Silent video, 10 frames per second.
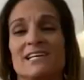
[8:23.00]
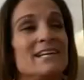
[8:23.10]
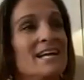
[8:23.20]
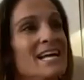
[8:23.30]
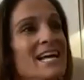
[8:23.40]
and
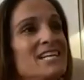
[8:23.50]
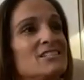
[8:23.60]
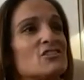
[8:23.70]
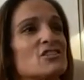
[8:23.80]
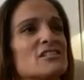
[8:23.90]

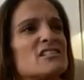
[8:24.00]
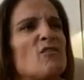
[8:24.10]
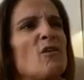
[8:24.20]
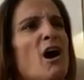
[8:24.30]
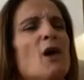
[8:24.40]
he's just
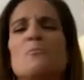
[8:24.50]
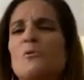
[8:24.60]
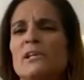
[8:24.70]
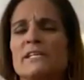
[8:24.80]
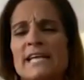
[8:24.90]
so
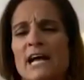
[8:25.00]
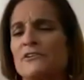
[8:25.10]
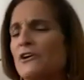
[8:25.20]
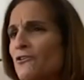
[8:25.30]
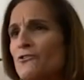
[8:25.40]
humble and down
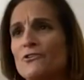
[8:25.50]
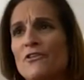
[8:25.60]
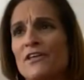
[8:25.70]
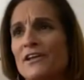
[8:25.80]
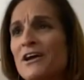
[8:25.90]
to earth.
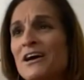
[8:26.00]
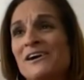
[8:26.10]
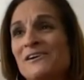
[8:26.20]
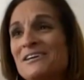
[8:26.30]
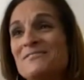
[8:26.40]
And
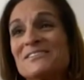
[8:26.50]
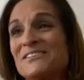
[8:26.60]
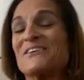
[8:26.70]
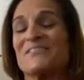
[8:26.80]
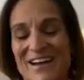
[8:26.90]
it was
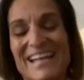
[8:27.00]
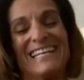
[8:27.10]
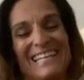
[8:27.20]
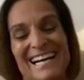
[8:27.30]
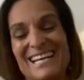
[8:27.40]
a great
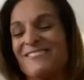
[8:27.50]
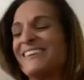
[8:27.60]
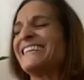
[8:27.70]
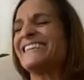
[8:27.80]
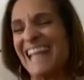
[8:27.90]
night.
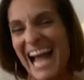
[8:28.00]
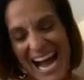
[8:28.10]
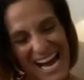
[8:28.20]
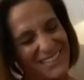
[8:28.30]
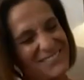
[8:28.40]
We
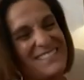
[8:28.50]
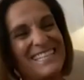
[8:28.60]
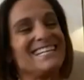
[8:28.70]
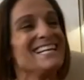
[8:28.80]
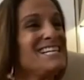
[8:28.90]
laughed
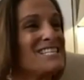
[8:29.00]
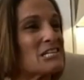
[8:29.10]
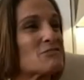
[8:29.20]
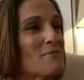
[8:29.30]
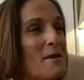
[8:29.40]
and
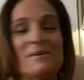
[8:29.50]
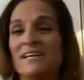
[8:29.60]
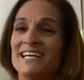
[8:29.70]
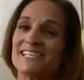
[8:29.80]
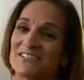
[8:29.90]
just
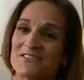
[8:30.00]
reminisced,